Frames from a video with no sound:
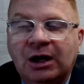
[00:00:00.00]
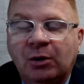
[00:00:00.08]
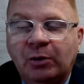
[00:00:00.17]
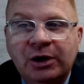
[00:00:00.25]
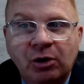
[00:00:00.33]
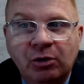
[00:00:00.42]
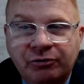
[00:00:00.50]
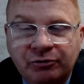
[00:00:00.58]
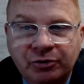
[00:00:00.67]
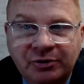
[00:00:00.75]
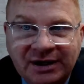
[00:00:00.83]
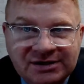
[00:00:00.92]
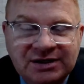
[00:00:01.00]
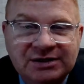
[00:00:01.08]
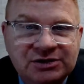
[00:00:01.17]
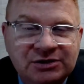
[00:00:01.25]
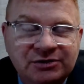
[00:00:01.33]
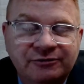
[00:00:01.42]
we go through an
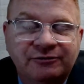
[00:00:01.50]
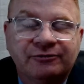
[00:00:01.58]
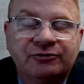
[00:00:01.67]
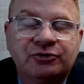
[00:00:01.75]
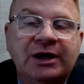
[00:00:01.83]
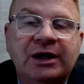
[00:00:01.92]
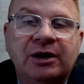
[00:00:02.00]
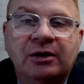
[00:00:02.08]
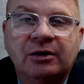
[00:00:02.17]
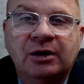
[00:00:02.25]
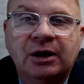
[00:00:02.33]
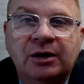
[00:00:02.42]
extensive training